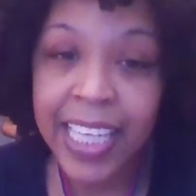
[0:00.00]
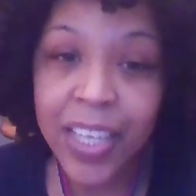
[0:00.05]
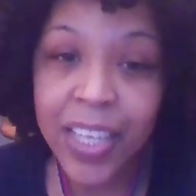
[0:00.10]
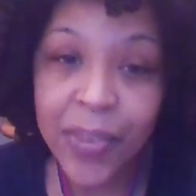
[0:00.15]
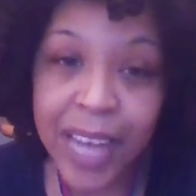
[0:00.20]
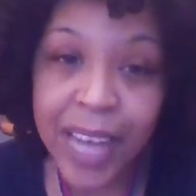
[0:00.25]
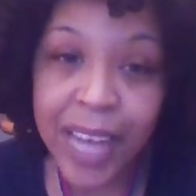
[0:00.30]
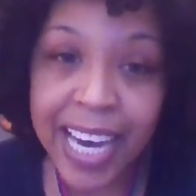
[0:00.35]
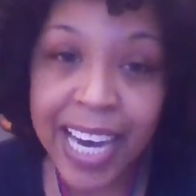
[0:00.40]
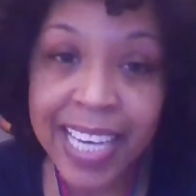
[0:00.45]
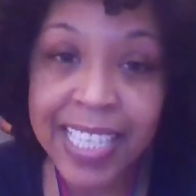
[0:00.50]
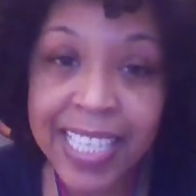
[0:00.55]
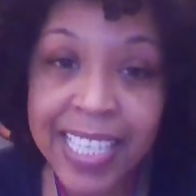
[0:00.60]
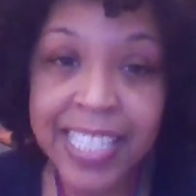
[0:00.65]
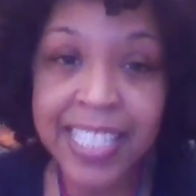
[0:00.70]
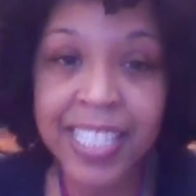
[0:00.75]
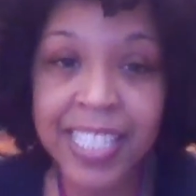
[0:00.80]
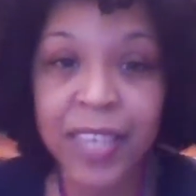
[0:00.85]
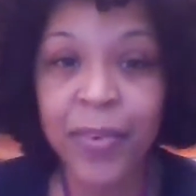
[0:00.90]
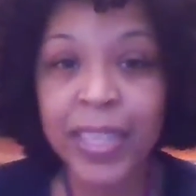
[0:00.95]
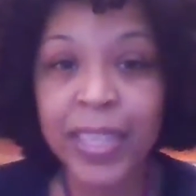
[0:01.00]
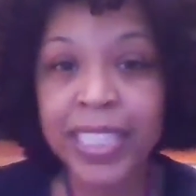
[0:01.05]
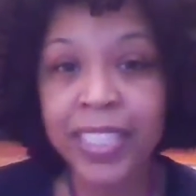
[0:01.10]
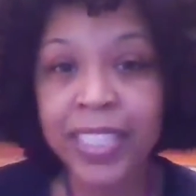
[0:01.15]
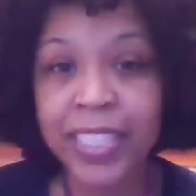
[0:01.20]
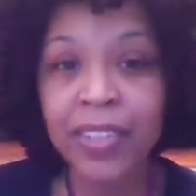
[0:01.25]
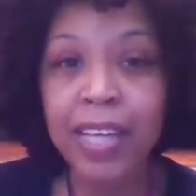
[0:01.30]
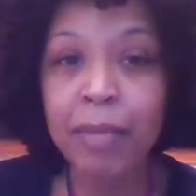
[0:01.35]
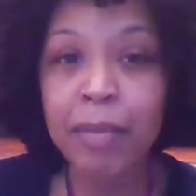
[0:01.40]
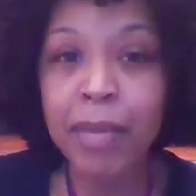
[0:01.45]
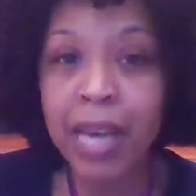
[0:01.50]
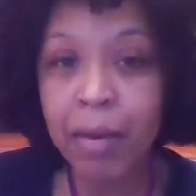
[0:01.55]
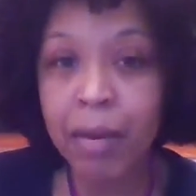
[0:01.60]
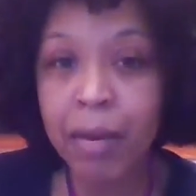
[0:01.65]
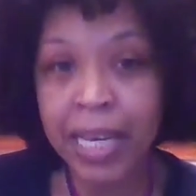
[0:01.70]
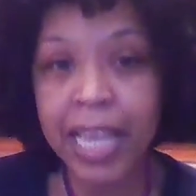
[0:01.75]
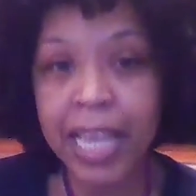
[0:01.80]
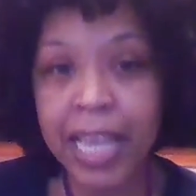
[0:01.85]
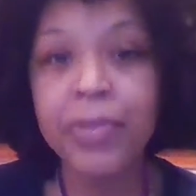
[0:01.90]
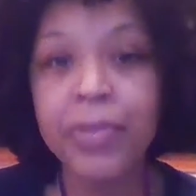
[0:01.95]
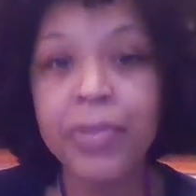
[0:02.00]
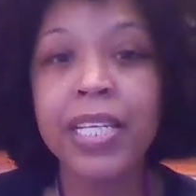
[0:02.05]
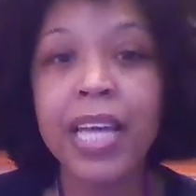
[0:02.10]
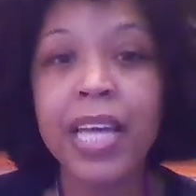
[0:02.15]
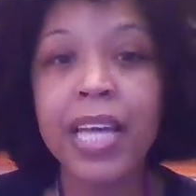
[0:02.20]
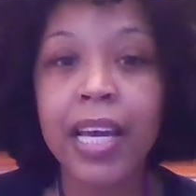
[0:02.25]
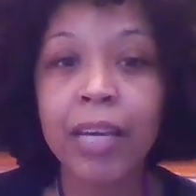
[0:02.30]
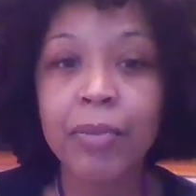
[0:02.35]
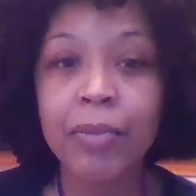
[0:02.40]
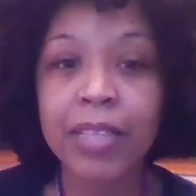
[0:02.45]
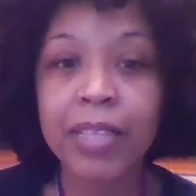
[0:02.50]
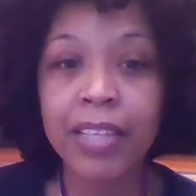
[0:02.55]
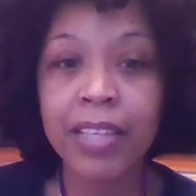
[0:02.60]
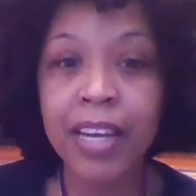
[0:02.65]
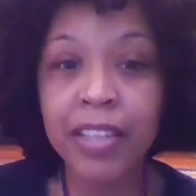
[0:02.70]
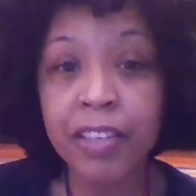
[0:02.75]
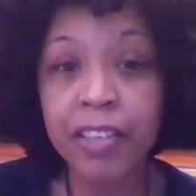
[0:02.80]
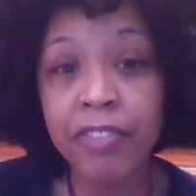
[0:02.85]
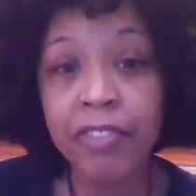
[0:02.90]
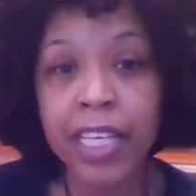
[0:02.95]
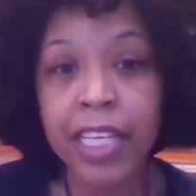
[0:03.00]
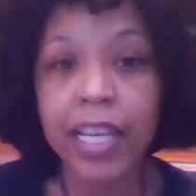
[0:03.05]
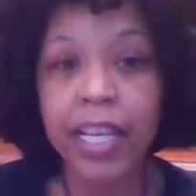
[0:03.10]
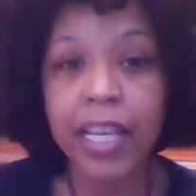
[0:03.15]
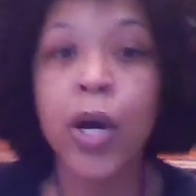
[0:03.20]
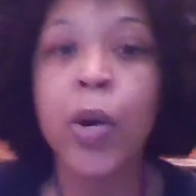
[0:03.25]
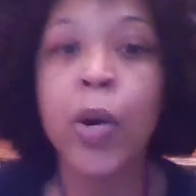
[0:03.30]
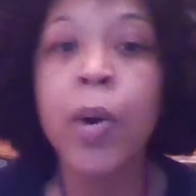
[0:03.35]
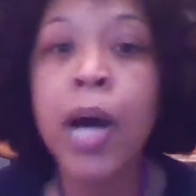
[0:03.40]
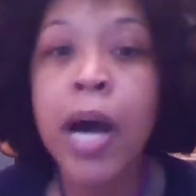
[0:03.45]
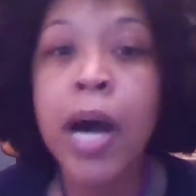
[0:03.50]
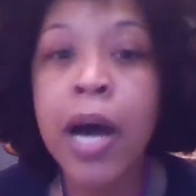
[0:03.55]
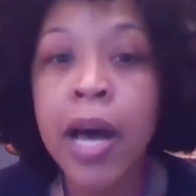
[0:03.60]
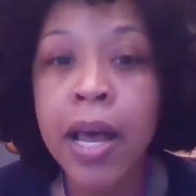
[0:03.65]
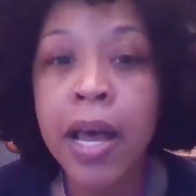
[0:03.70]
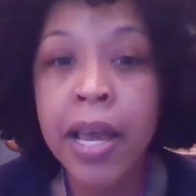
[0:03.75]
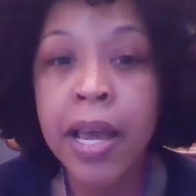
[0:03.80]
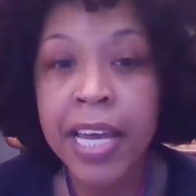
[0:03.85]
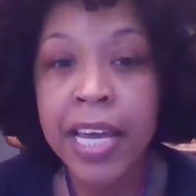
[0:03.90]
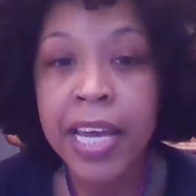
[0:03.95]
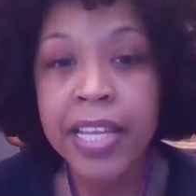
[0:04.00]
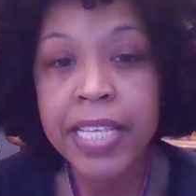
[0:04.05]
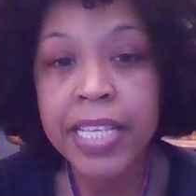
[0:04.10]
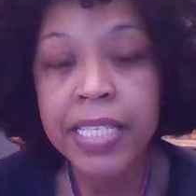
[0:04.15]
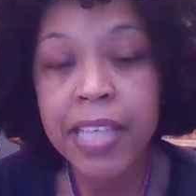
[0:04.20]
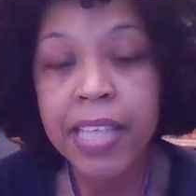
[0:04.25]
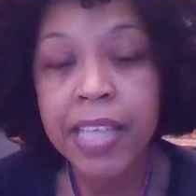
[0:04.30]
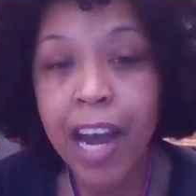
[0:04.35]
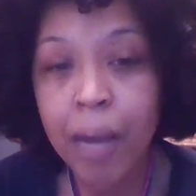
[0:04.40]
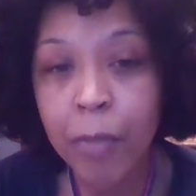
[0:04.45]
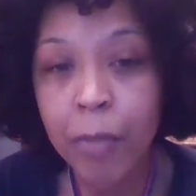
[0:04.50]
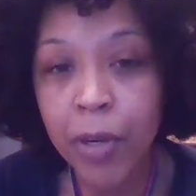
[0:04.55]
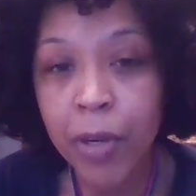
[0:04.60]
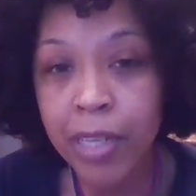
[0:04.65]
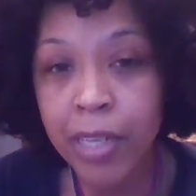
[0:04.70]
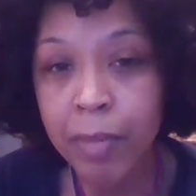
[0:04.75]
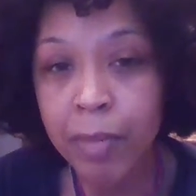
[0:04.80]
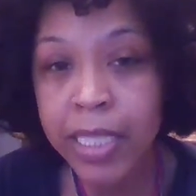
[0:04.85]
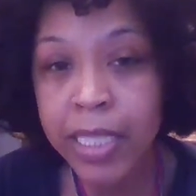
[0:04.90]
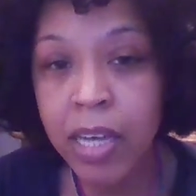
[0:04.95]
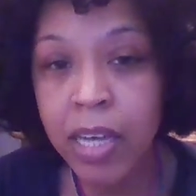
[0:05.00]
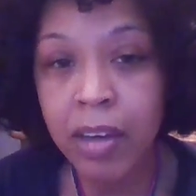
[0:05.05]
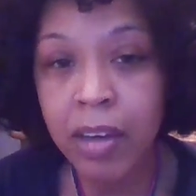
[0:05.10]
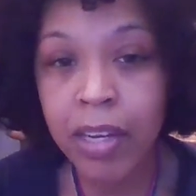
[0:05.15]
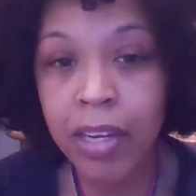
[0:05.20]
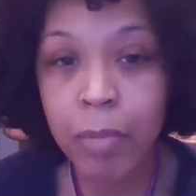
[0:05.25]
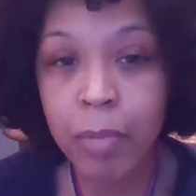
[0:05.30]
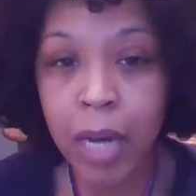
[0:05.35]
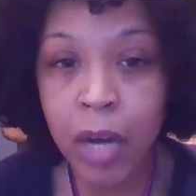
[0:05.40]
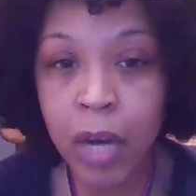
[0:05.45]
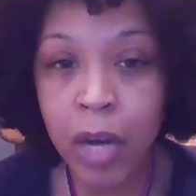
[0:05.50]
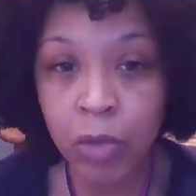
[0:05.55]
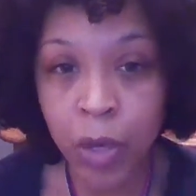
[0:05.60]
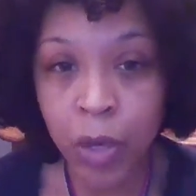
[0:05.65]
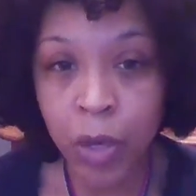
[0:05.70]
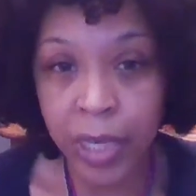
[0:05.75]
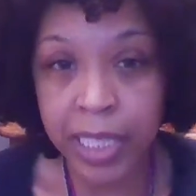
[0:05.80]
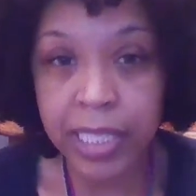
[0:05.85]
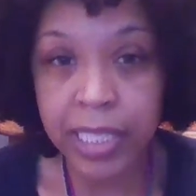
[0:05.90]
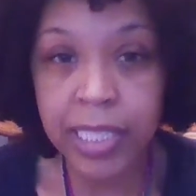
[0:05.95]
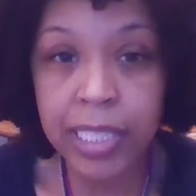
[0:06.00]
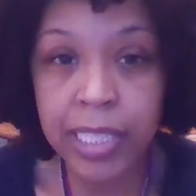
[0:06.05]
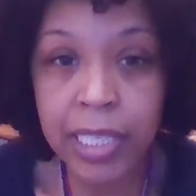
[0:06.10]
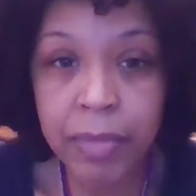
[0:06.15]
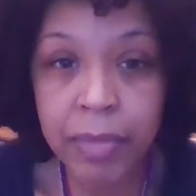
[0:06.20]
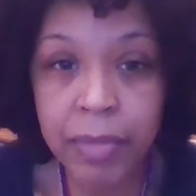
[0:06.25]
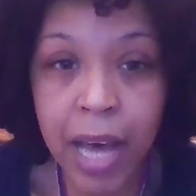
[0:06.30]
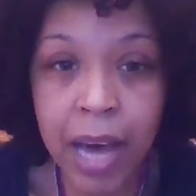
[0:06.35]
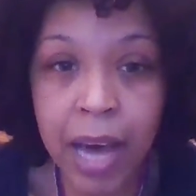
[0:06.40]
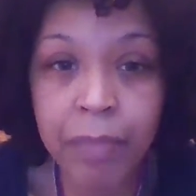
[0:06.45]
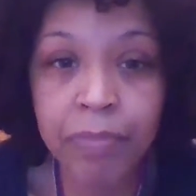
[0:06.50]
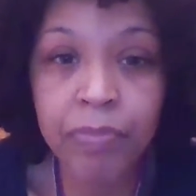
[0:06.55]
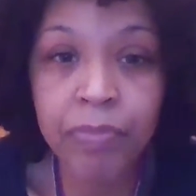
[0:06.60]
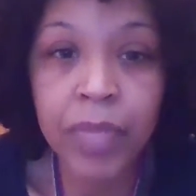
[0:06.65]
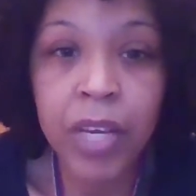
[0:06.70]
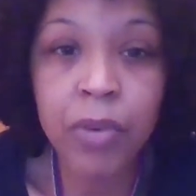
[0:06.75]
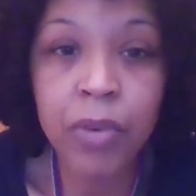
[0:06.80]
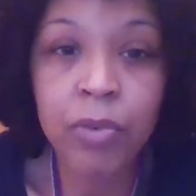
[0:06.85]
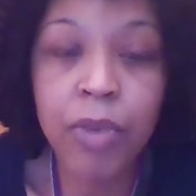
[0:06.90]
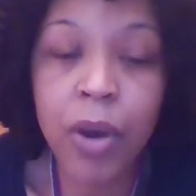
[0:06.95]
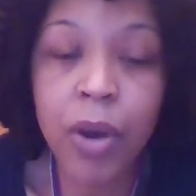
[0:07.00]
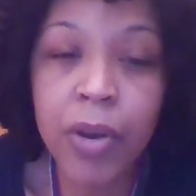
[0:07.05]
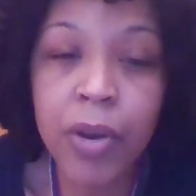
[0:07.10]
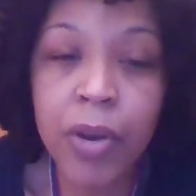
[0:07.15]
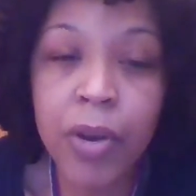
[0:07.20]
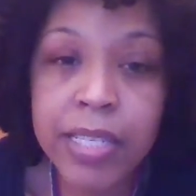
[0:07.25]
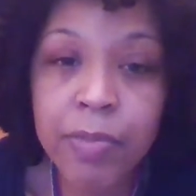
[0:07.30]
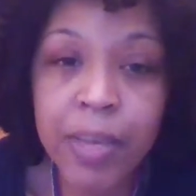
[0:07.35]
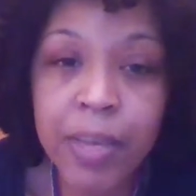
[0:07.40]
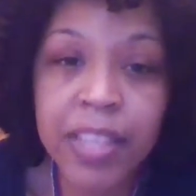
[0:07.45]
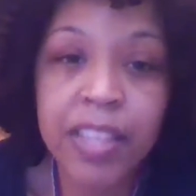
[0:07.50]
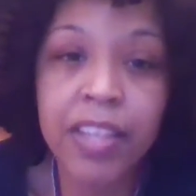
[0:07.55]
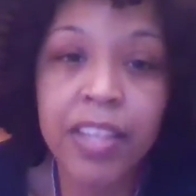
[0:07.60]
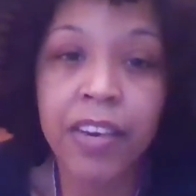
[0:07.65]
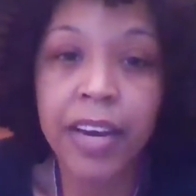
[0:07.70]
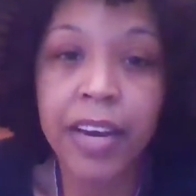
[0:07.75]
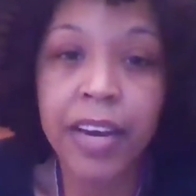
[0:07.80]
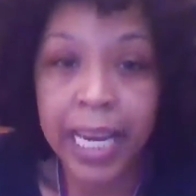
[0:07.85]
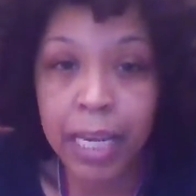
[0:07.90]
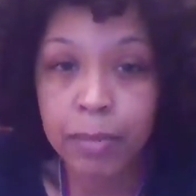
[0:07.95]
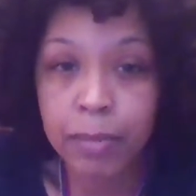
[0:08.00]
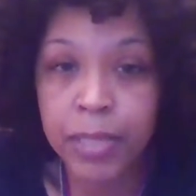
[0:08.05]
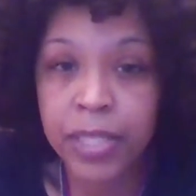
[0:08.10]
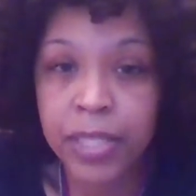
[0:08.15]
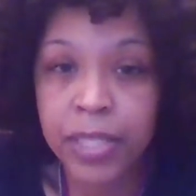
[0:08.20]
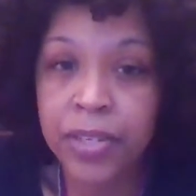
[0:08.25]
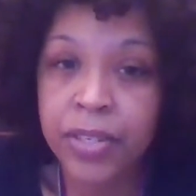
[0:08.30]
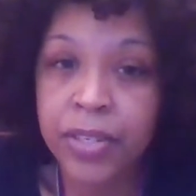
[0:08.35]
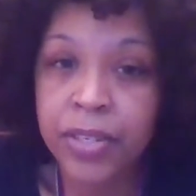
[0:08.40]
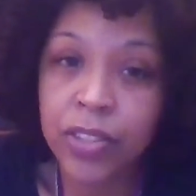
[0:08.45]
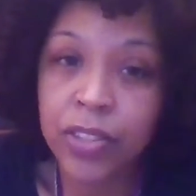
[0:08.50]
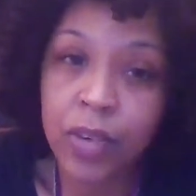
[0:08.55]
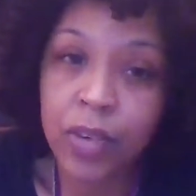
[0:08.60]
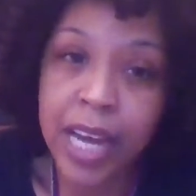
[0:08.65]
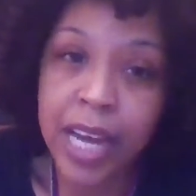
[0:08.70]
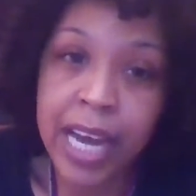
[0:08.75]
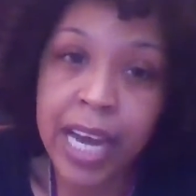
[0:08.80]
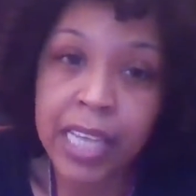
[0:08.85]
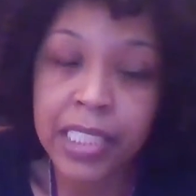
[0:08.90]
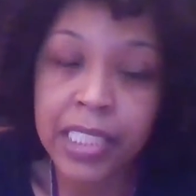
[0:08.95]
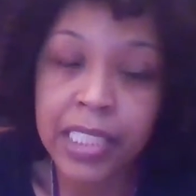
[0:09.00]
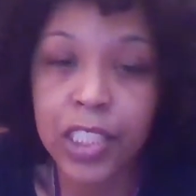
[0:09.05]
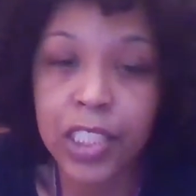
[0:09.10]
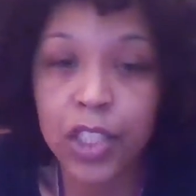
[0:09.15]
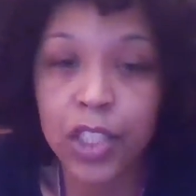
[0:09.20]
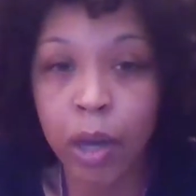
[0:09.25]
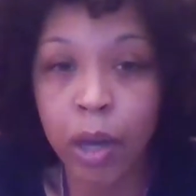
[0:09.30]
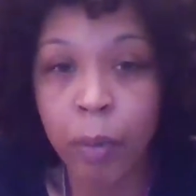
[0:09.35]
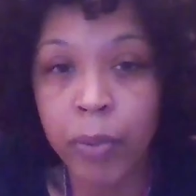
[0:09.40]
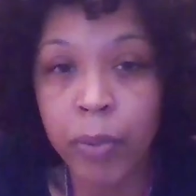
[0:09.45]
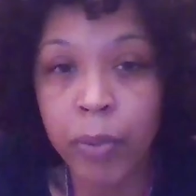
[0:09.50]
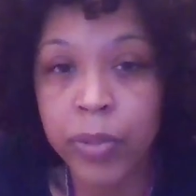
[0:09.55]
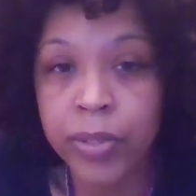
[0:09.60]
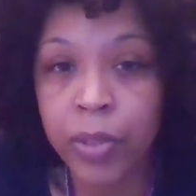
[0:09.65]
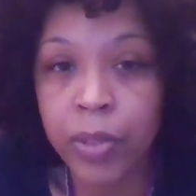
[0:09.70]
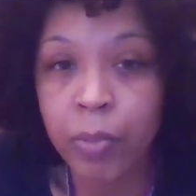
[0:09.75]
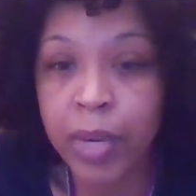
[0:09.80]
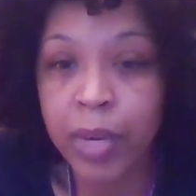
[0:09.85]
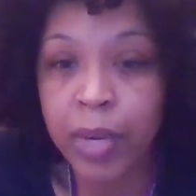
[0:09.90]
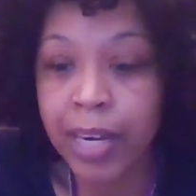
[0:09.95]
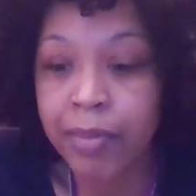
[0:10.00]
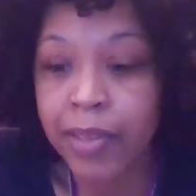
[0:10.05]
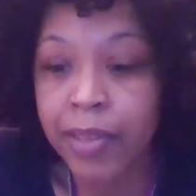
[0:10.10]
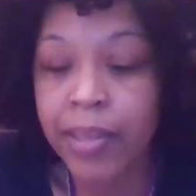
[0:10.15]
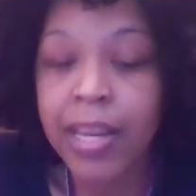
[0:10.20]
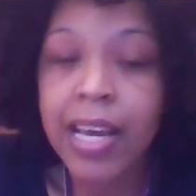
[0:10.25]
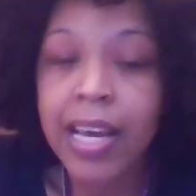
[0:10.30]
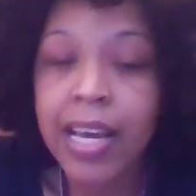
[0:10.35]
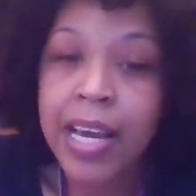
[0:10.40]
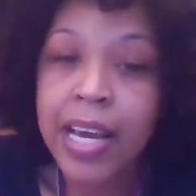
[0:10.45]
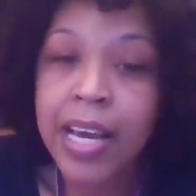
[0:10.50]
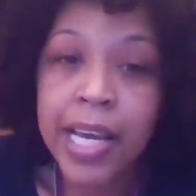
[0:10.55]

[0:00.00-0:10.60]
Hello guys, this is Crystal. I'm coming at you today with another video, and this time we're going to be talking about rodents. Rodents, whether they're hamsters, rats, gerbils, or whatever,